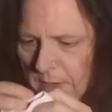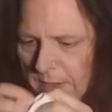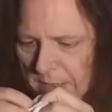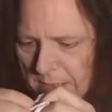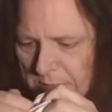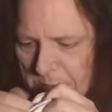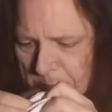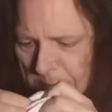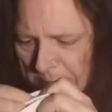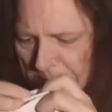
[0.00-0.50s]

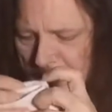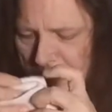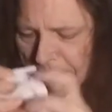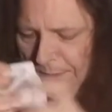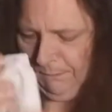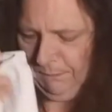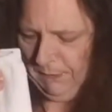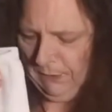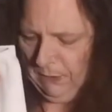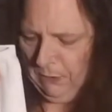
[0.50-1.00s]

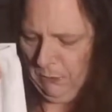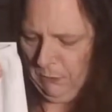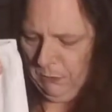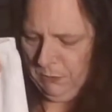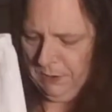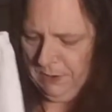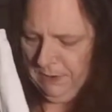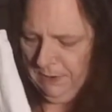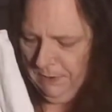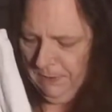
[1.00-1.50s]
Especially for
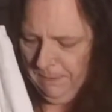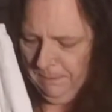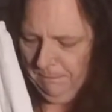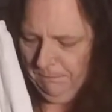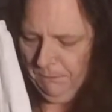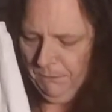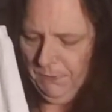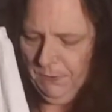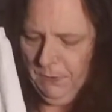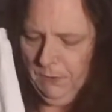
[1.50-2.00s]
those
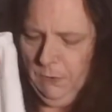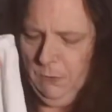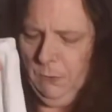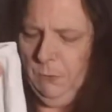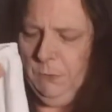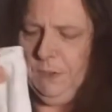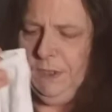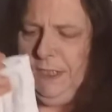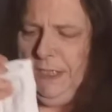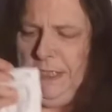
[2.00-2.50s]

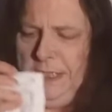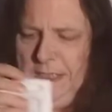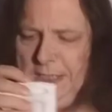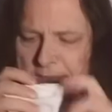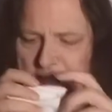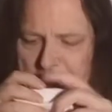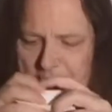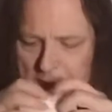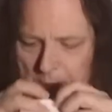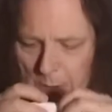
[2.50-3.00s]
who did
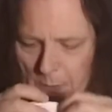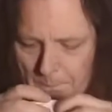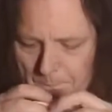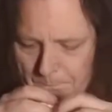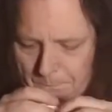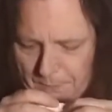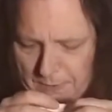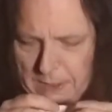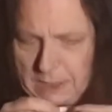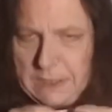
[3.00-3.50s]
need
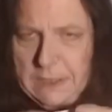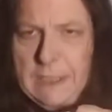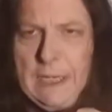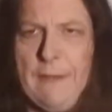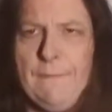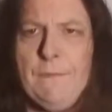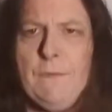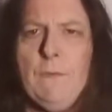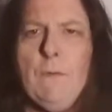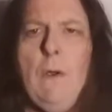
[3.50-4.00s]
help. Because
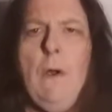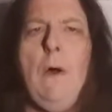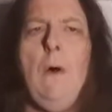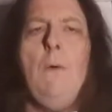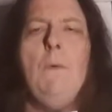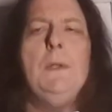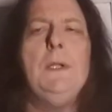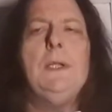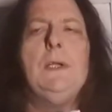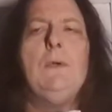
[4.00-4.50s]
after
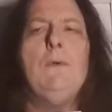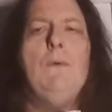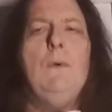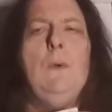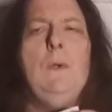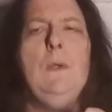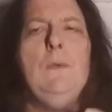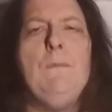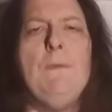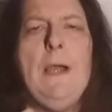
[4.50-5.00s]
all, with the
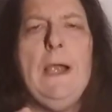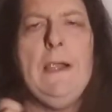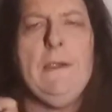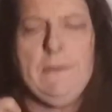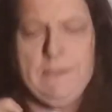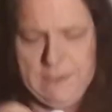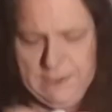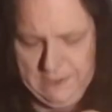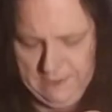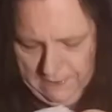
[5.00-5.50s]

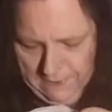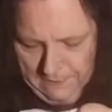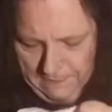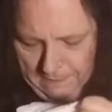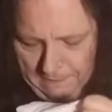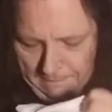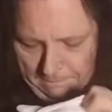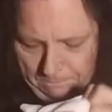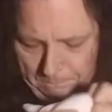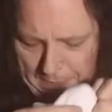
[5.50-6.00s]
coronavirus,
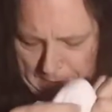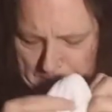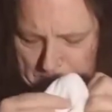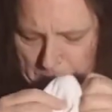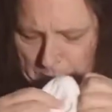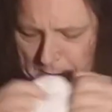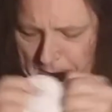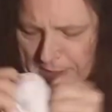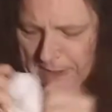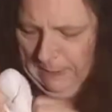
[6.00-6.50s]

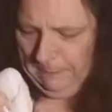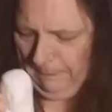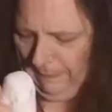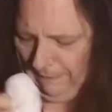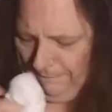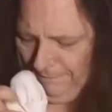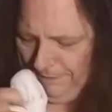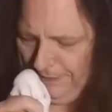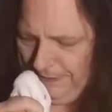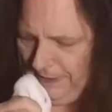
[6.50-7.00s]
people ended up
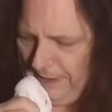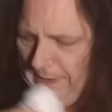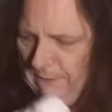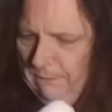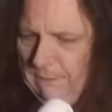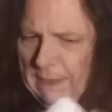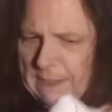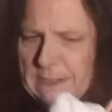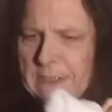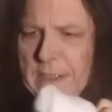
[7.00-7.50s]
having to
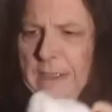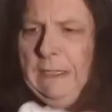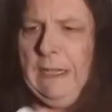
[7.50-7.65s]
invest a